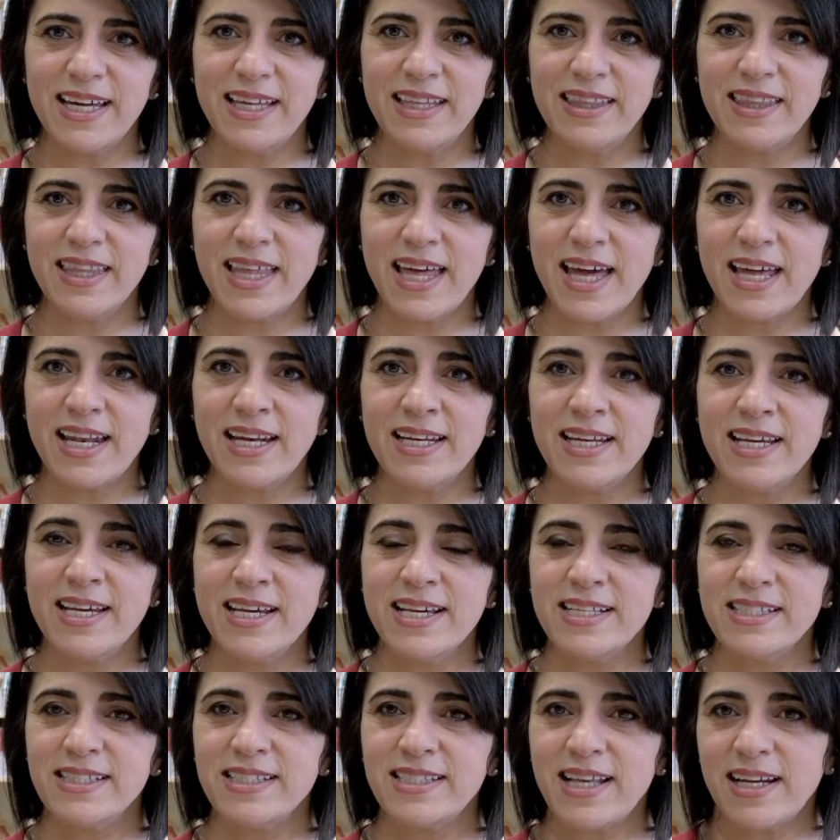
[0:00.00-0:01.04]
and then
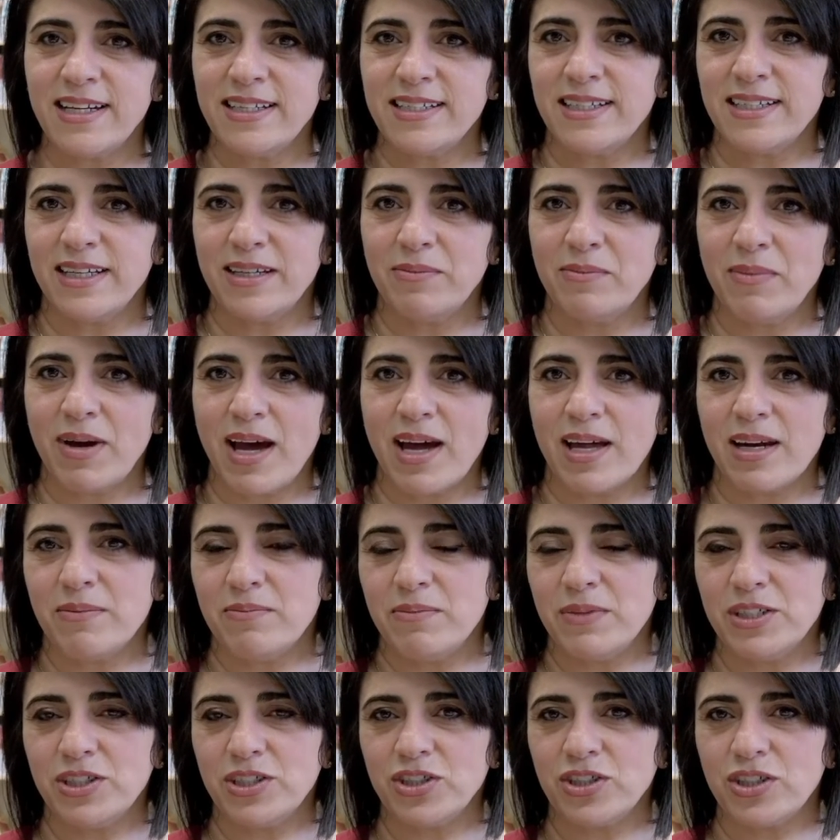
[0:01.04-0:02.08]
sent him on a
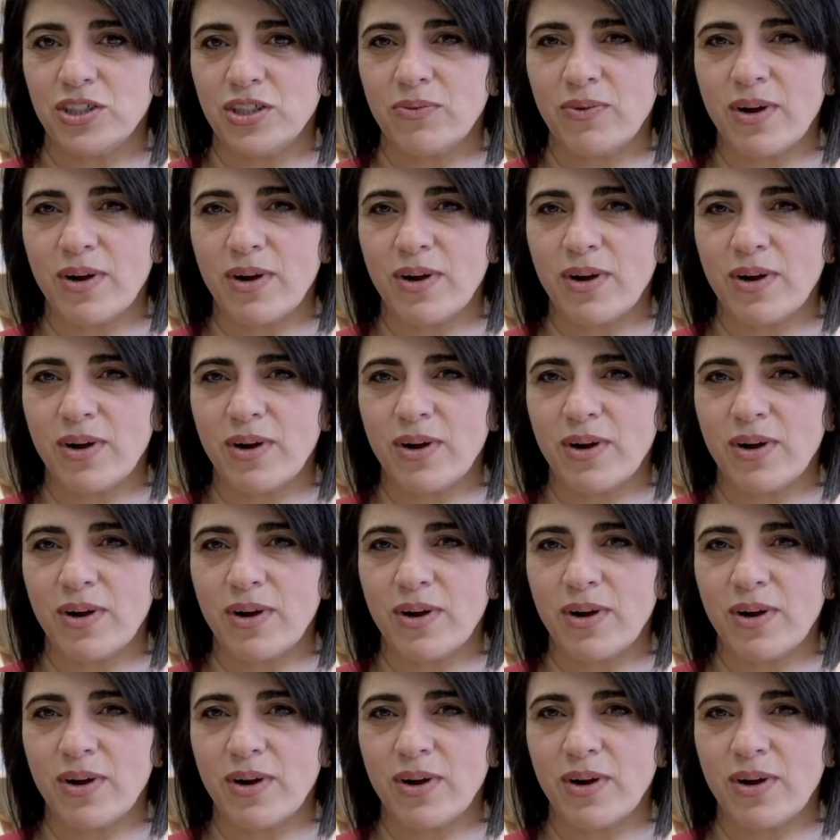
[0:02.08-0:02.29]
mission